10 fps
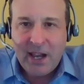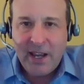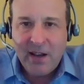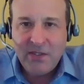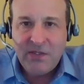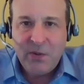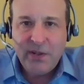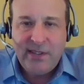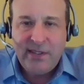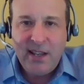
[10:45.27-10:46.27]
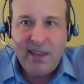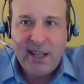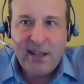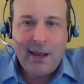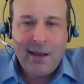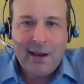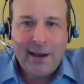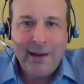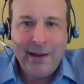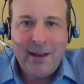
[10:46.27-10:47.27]
I also would say that
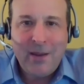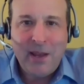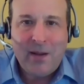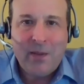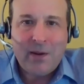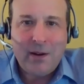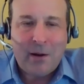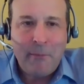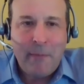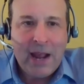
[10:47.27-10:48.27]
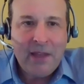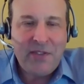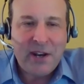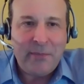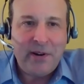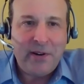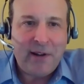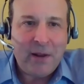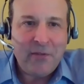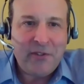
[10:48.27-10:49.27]
AI and ML are math that have been
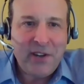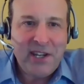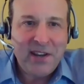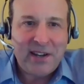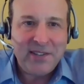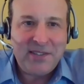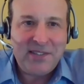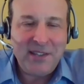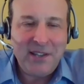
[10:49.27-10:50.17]
around for eons.